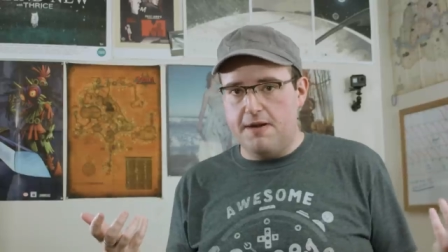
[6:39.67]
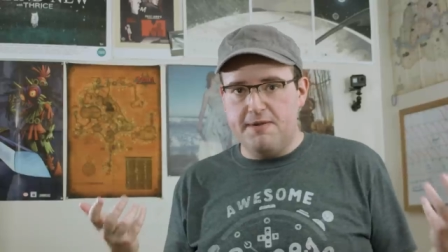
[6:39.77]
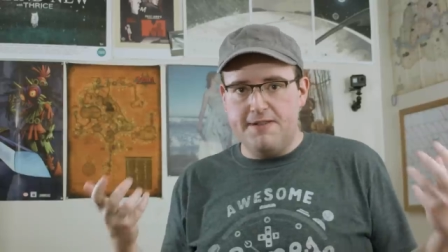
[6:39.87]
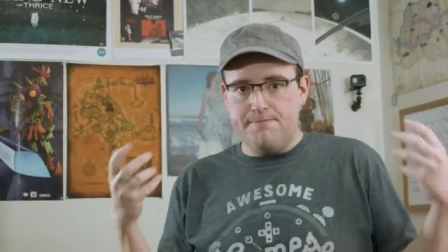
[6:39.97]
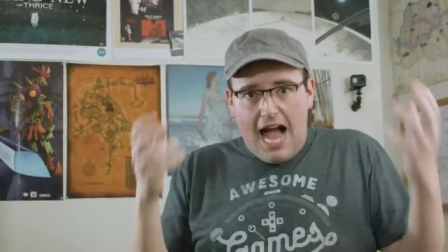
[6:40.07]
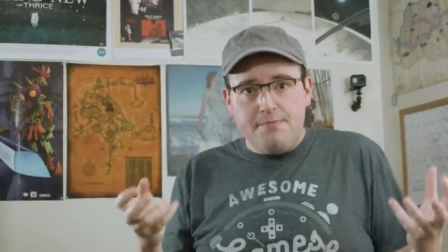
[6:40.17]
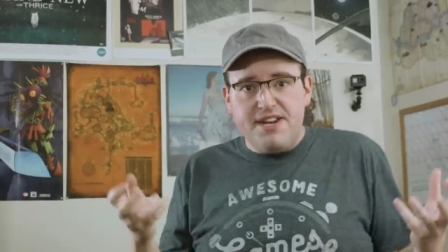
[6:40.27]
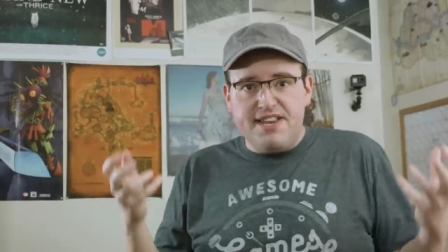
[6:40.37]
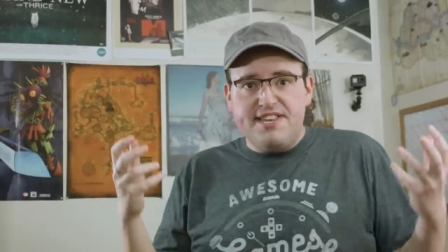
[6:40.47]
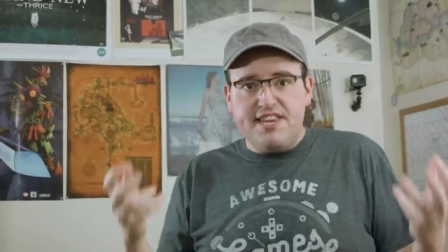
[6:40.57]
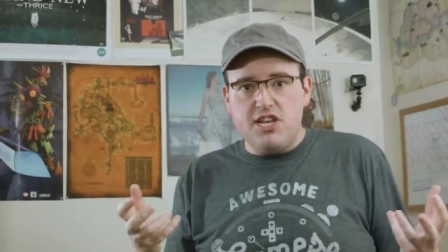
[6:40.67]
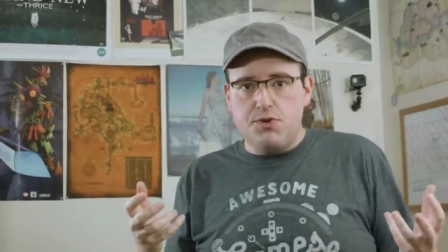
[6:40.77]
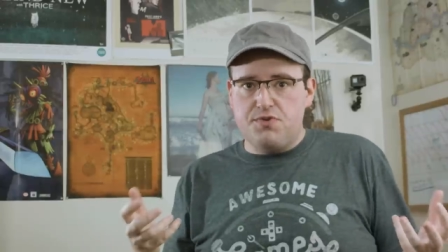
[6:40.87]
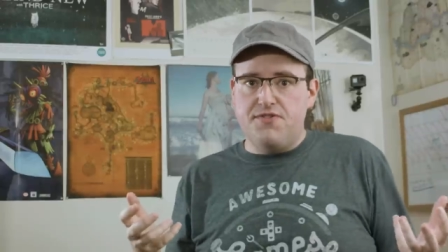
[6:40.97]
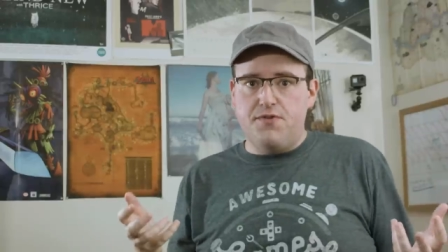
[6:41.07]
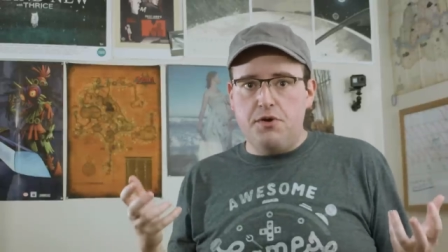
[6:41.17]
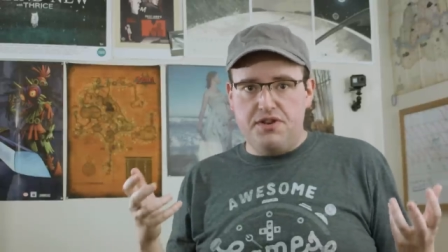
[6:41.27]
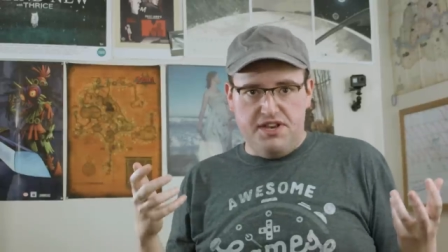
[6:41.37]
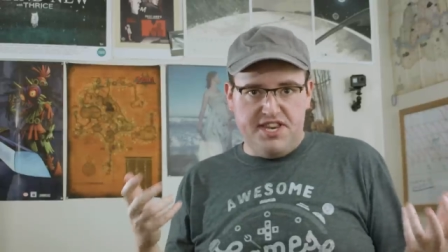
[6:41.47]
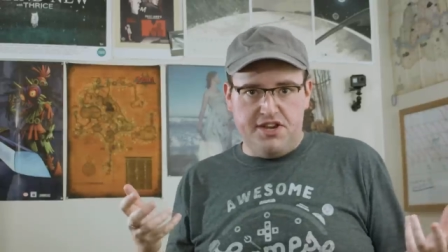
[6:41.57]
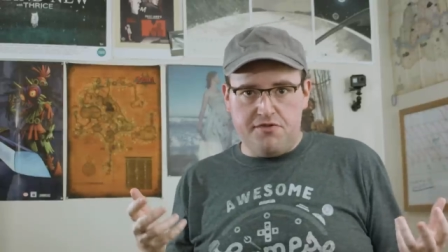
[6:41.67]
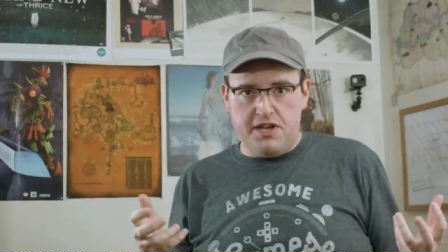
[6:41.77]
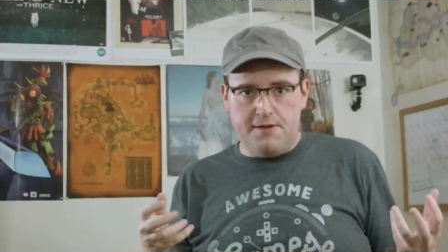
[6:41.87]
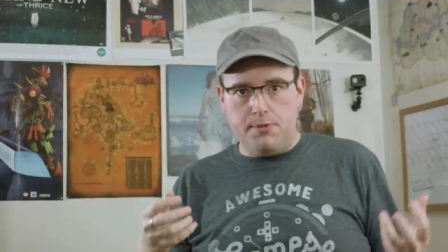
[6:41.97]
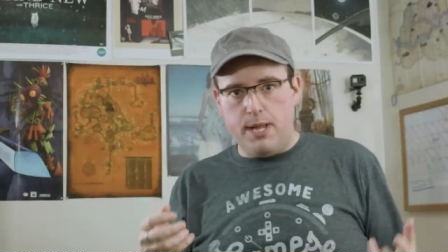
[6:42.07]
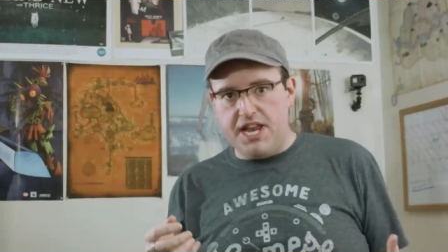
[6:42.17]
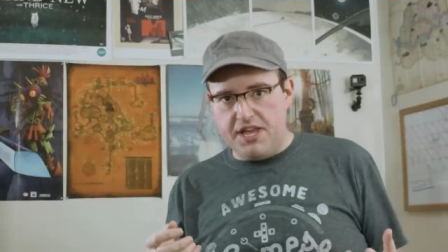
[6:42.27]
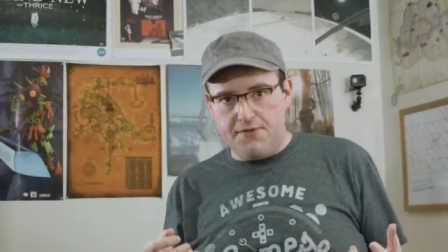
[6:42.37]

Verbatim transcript: I mean, how many scenes were devoted to Tyrion planning